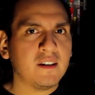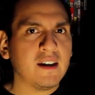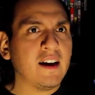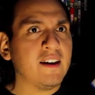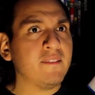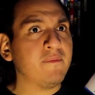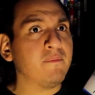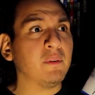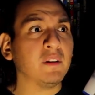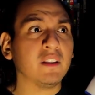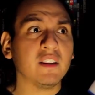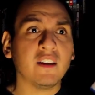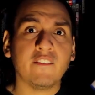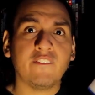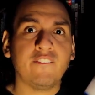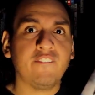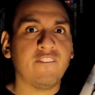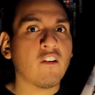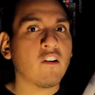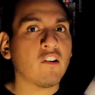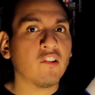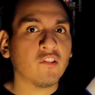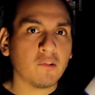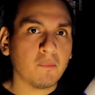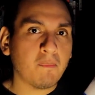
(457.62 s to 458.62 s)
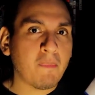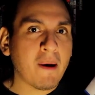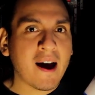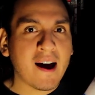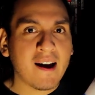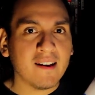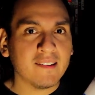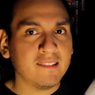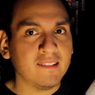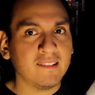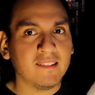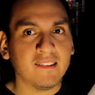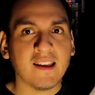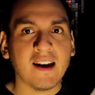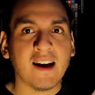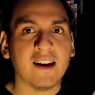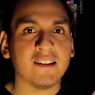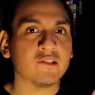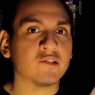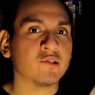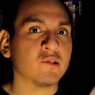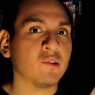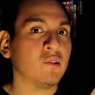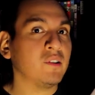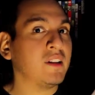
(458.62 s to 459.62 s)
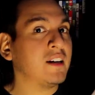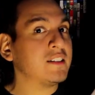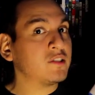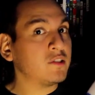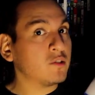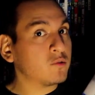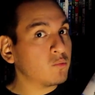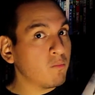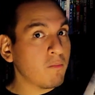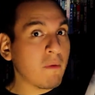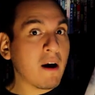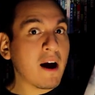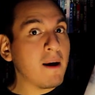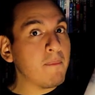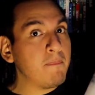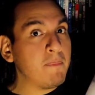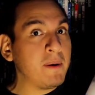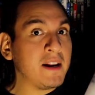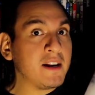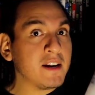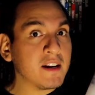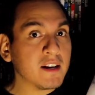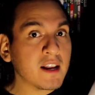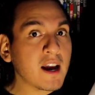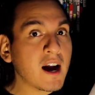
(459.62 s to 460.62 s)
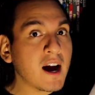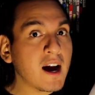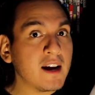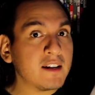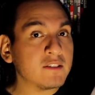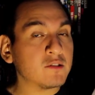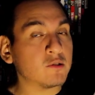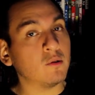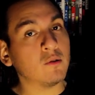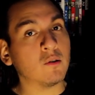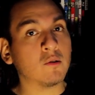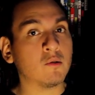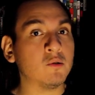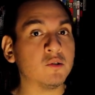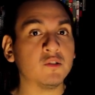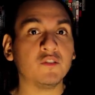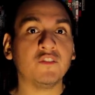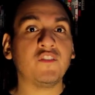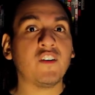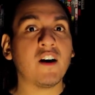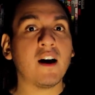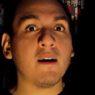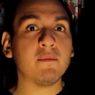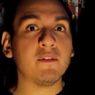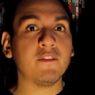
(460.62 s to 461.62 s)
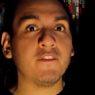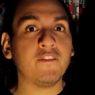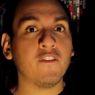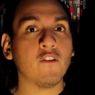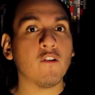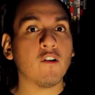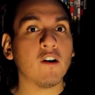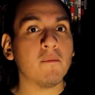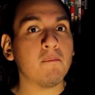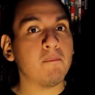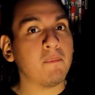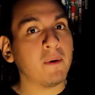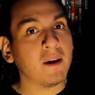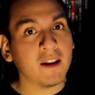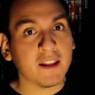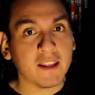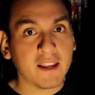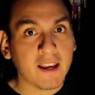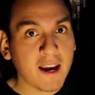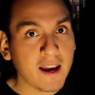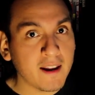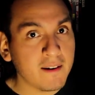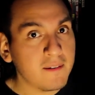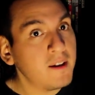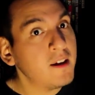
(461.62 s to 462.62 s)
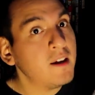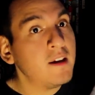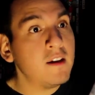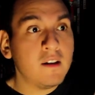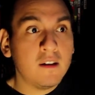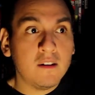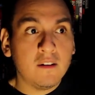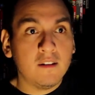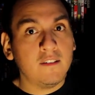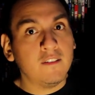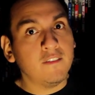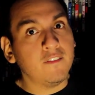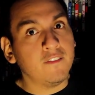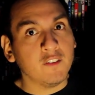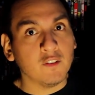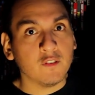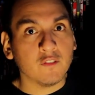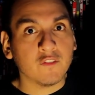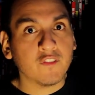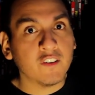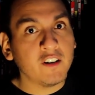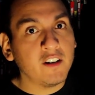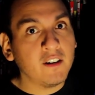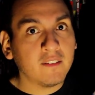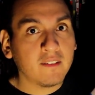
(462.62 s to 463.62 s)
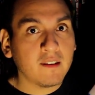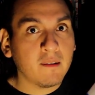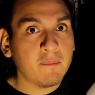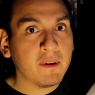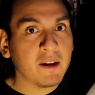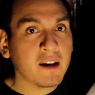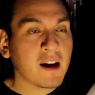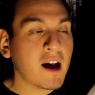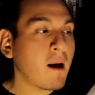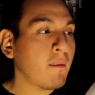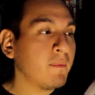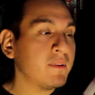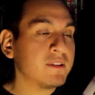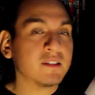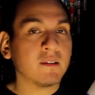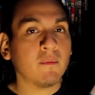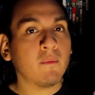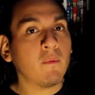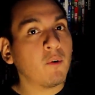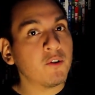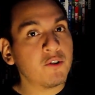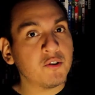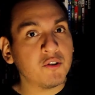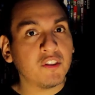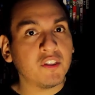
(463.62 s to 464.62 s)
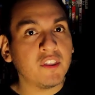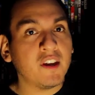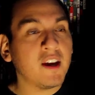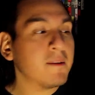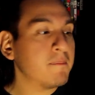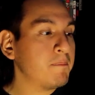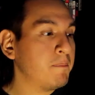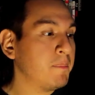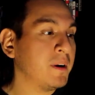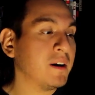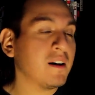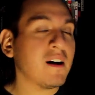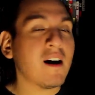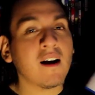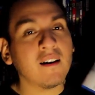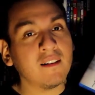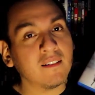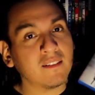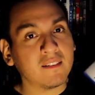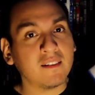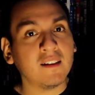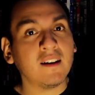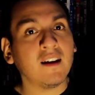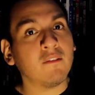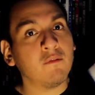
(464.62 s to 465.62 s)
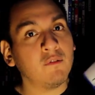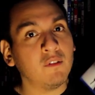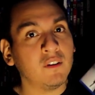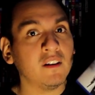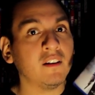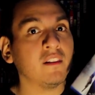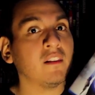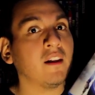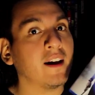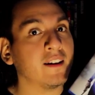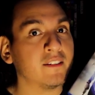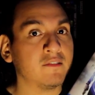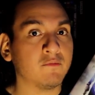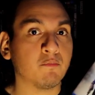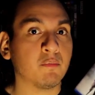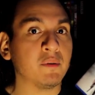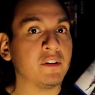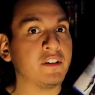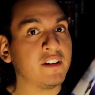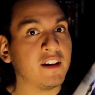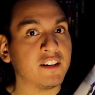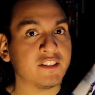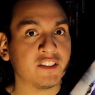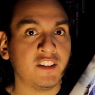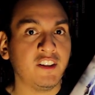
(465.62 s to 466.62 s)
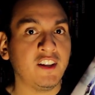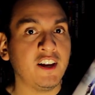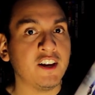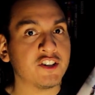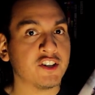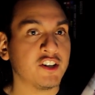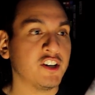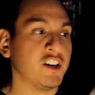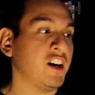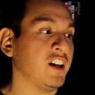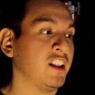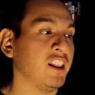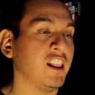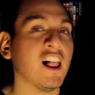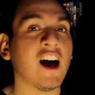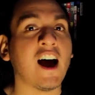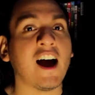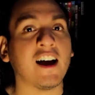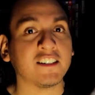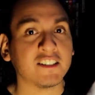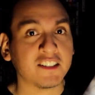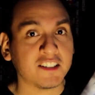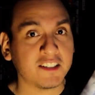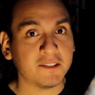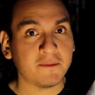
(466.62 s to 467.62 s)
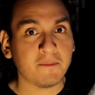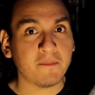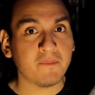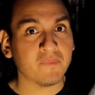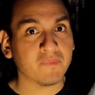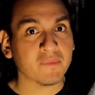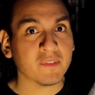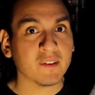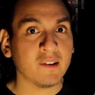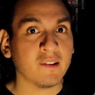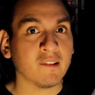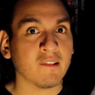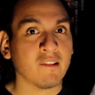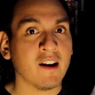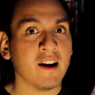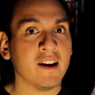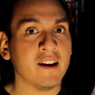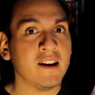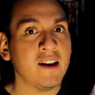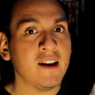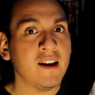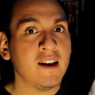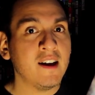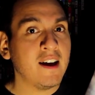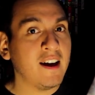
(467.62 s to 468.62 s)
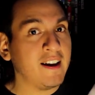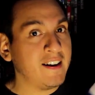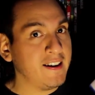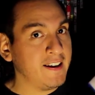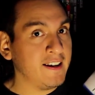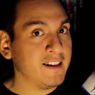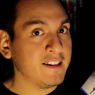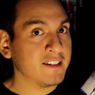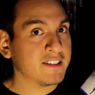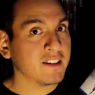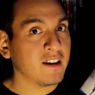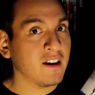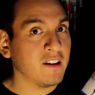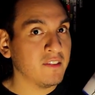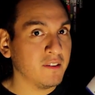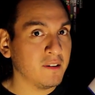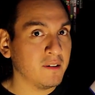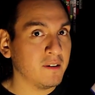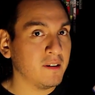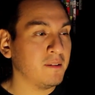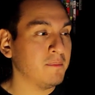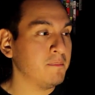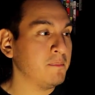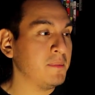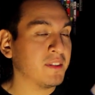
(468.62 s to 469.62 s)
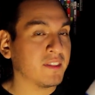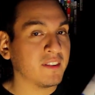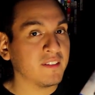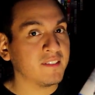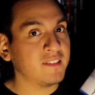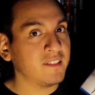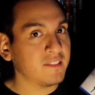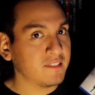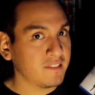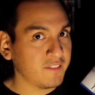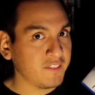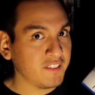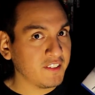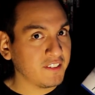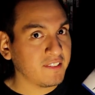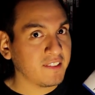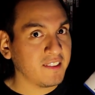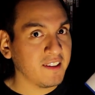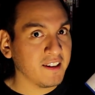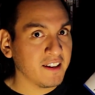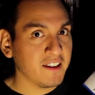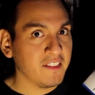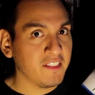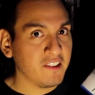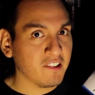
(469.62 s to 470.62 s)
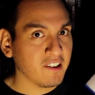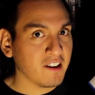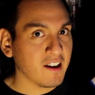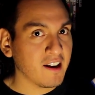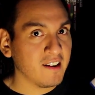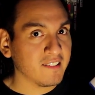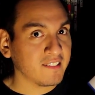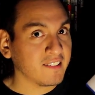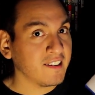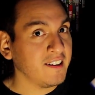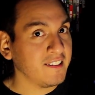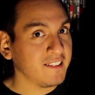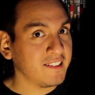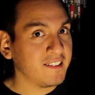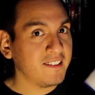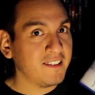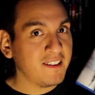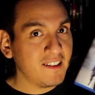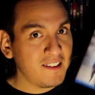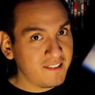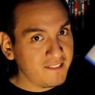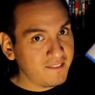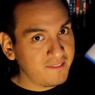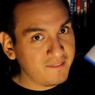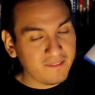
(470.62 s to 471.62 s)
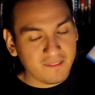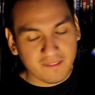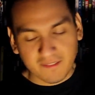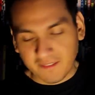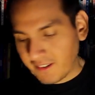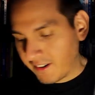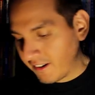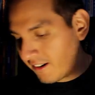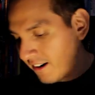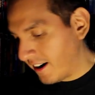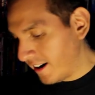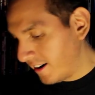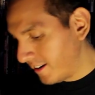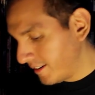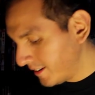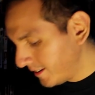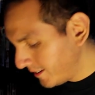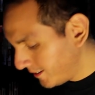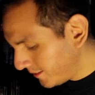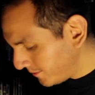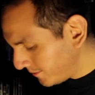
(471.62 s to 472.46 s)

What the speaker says: I believe, far surpasses that. So that's just my opinion, guys. Don't crucify me for it. But again, feel free to send me comments, tell me what you think. But honestly, I really like Predestination a lot. All right. And hint on the myth of Sisyphus thing in there, guys. Hint. All right.